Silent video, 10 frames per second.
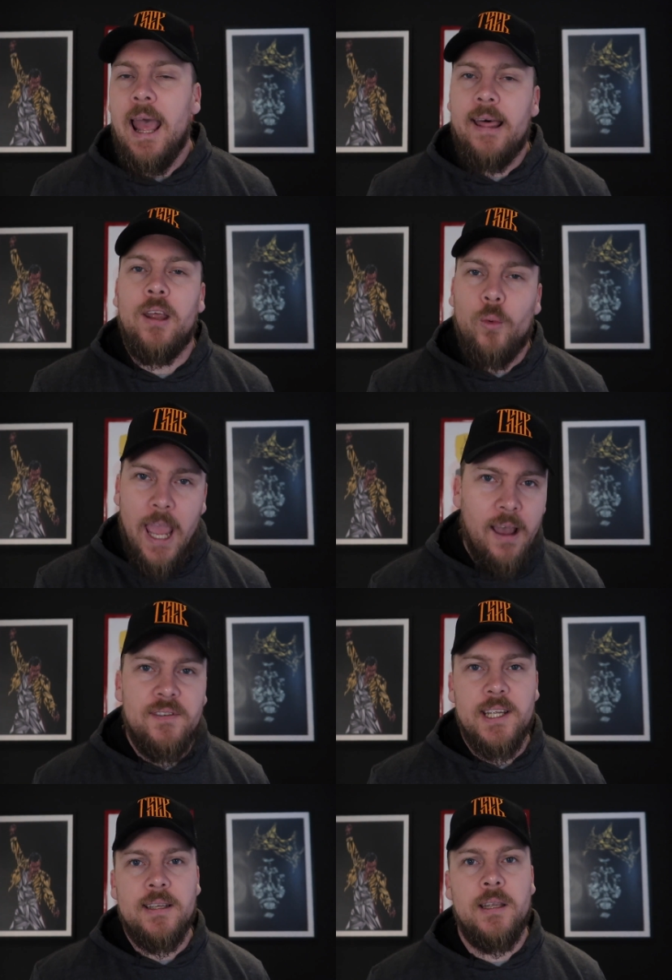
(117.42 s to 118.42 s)
and that we
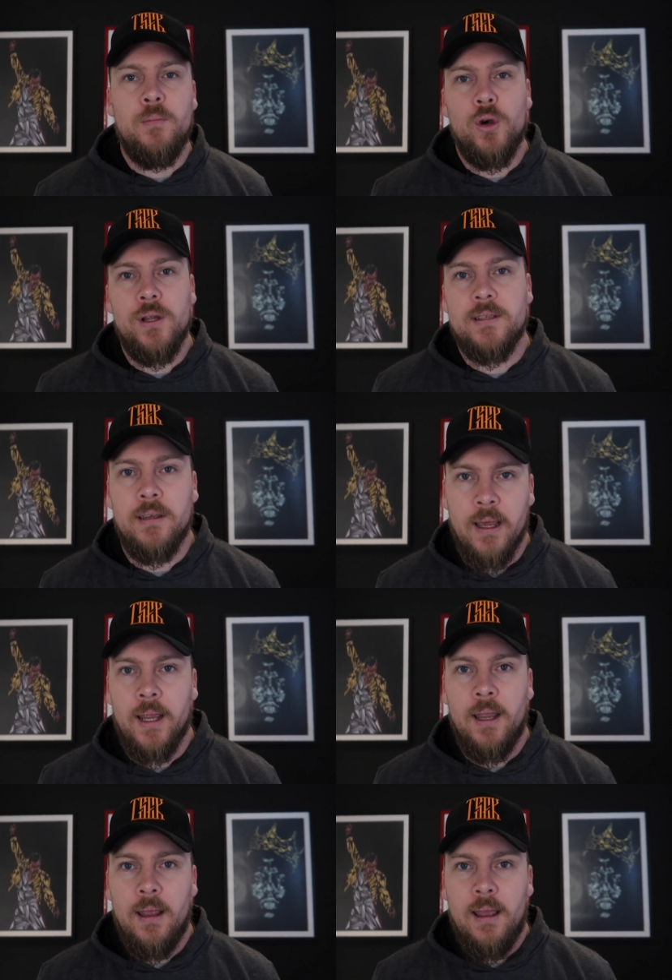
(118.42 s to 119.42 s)
have sixty murders a
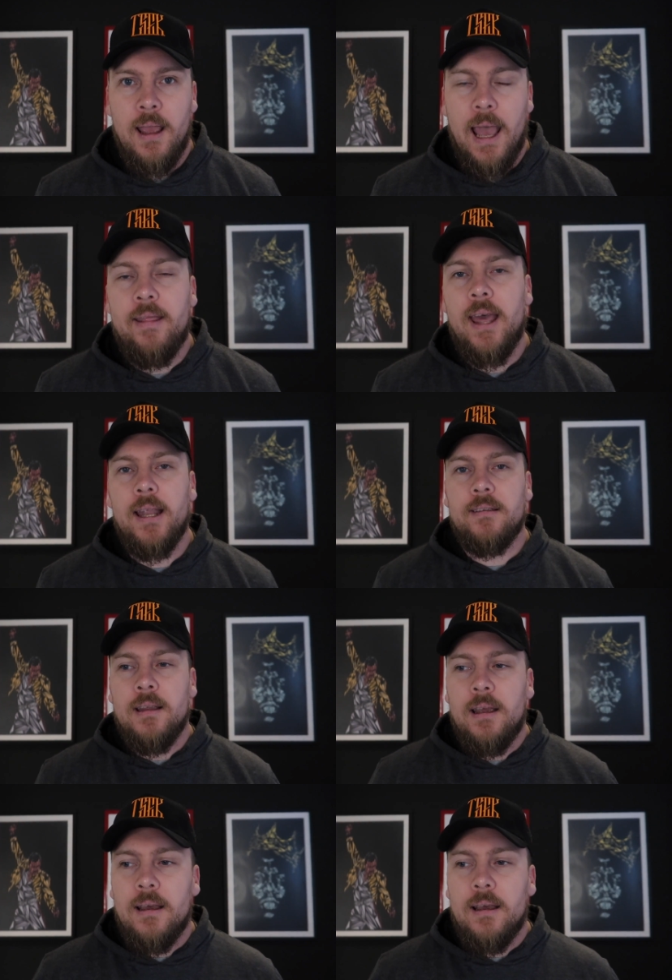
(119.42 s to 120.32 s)
day and that